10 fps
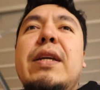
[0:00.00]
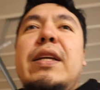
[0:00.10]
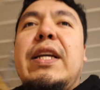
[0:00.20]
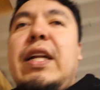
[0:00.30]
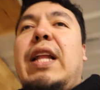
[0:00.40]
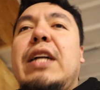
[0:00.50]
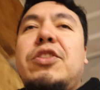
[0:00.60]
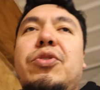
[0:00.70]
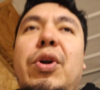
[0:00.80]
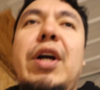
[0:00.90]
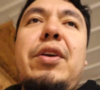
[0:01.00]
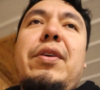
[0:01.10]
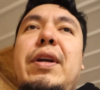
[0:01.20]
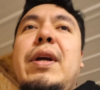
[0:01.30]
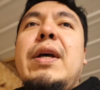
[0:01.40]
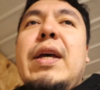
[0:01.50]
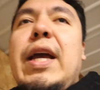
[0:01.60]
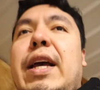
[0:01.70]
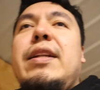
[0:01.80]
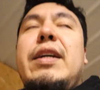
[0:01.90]
Get a lot stronger
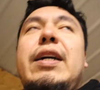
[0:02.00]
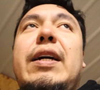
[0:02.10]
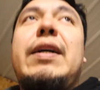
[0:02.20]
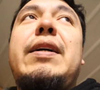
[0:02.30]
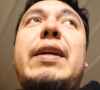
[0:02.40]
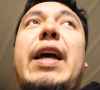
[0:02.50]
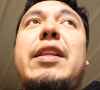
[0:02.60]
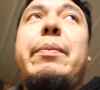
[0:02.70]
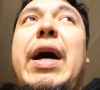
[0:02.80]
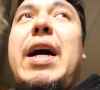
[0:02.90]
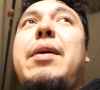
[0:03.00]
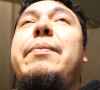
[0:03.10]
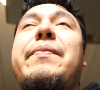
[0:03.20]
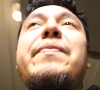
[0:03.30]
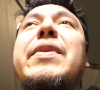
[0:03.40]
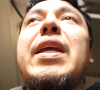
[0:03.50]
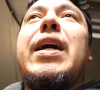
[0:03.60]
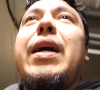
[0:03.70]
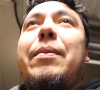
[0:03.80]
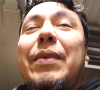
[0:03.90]
and at the bottom,
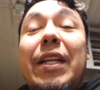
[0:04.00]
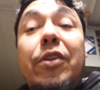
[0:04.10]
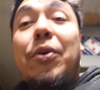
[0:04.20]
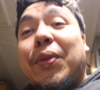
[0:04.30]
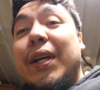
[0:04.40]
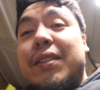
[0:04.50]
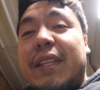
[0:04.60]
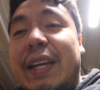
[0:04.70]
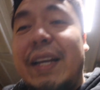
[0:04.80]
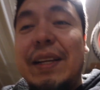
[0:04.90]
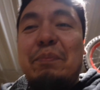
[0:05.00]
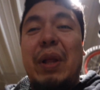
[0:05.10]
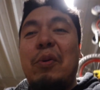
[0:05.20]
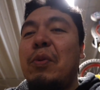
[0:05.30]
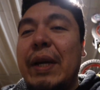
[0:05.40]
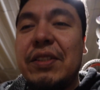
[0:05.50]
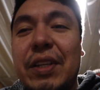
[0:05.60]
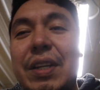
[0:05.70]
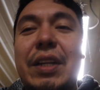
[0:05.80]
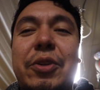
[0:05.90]
and do things like play with my
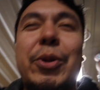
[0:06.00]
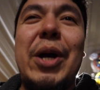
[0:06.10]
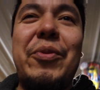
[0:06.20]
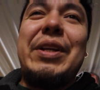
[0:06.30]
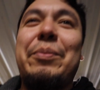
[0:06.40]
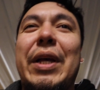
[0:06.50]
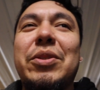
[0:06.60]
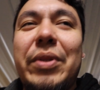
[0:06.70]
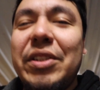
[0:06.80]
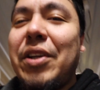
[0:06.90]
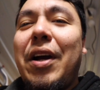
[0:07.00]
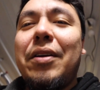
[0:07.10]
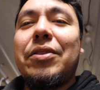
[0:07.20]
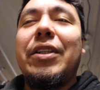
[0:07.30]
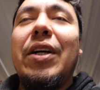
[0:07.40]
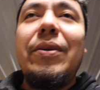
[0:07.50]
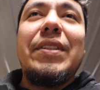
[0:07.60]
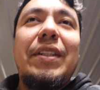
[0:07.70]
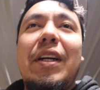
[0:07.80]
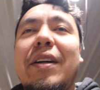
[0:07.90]
son on the ground when he plays with his cars. He's
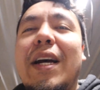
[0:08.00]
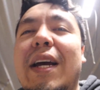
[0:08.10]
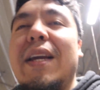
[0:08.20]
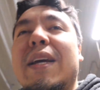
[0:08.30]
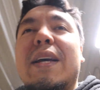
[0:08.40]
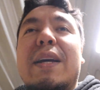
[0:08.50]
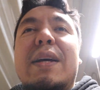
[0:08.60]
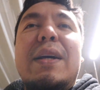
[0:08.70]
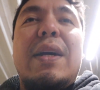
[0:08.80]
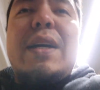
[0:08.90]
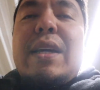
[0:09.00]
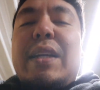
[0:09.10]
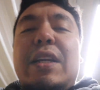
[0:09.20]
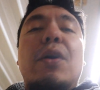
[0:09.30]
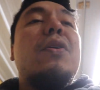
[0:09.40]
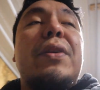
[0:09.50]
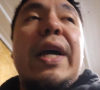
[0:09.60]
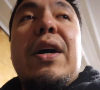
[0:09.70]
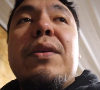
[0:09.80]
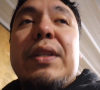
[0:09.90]
a young guy, getting older
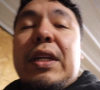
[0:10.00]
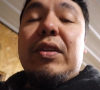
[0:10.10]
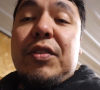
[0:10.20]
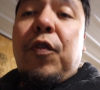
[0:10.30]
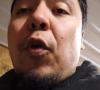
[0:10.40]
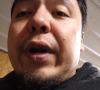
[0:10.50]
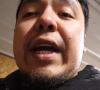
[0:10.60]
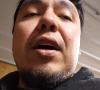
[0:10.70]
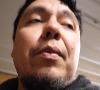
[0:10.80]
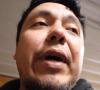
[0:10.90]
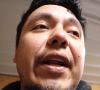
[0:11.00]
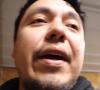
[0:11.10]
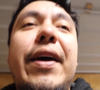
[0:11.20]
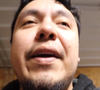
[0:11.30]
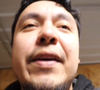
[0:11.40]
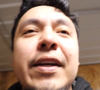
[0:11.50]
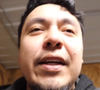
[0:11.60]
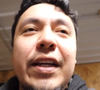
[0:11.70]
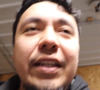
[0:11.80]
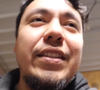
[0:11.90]
now. He's 4 now, but
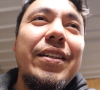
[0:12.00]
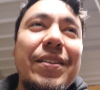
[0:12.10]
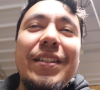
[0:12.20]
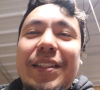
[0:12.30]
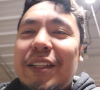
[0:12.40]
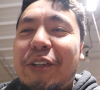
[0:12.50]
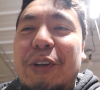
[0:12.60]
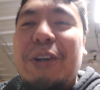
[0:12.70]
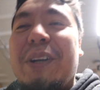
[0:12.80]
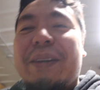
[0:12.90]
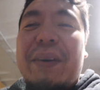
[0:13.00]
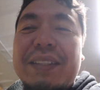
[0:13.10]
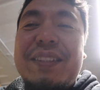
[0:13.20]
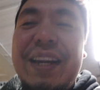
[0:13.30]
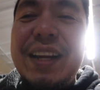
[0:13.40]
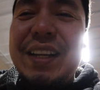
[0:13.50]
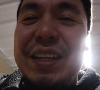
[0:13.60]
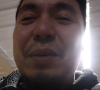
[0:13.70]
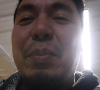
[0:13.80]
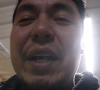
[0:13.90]
he still sits in the dirt and he wants daddy to
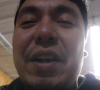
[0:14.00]
come play